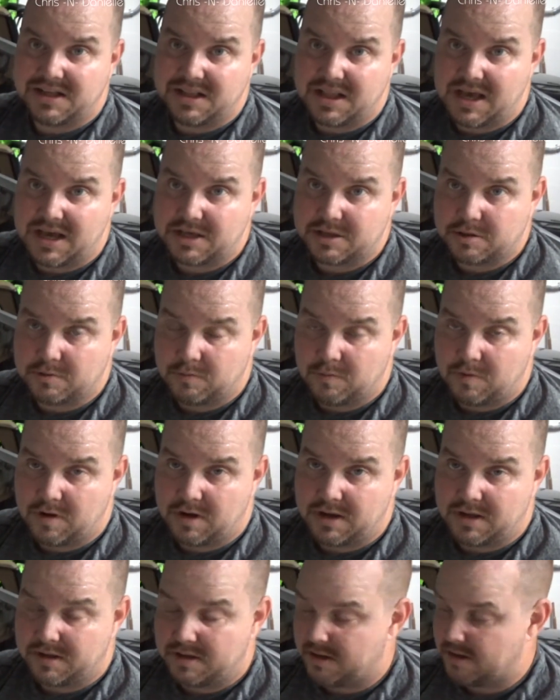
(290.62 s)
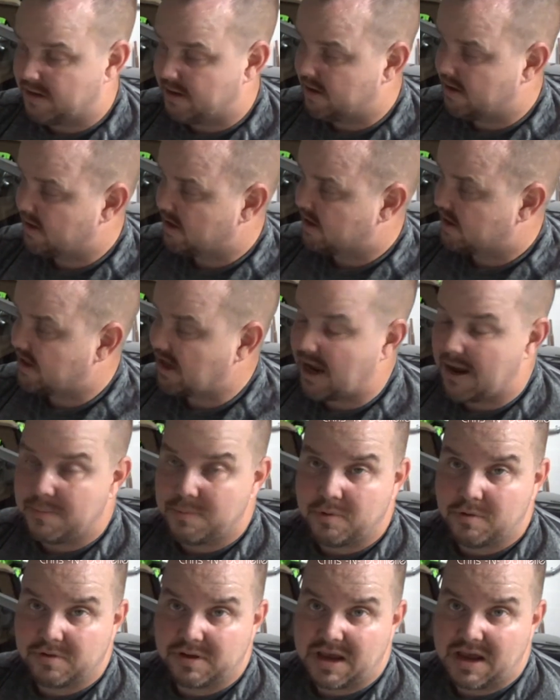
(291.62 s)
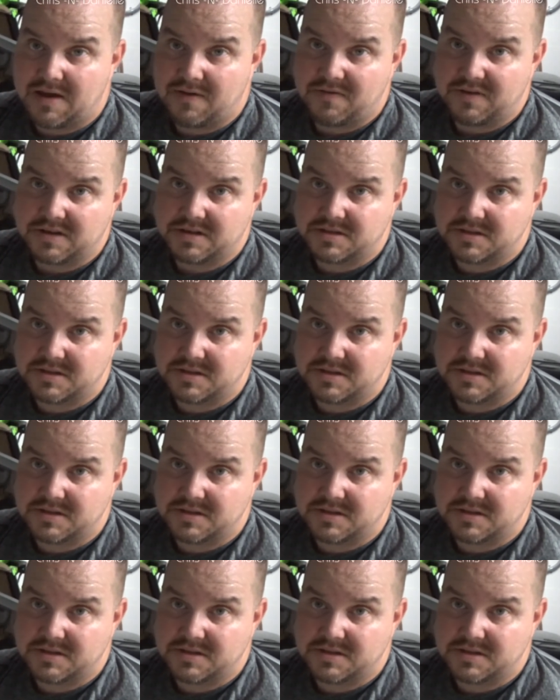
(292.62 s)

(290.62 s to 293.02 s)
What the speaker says: like the one that I pulled out of it.